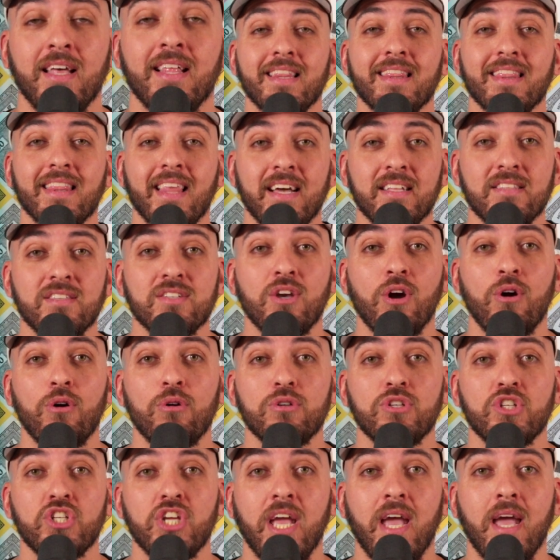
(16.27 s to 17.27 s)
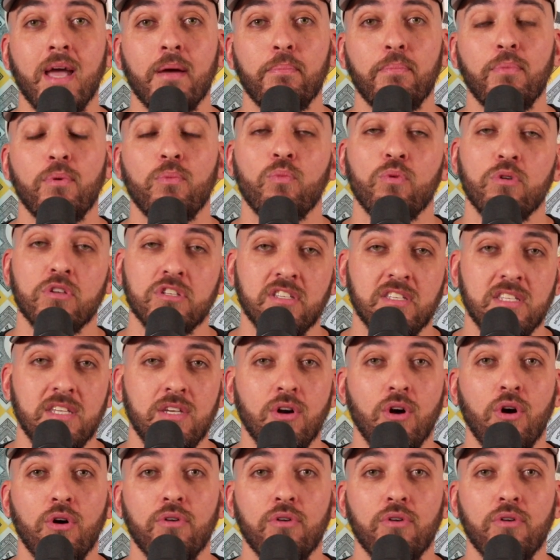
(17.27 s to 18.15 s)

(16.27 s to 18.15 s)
Let's go, champ. We'll see you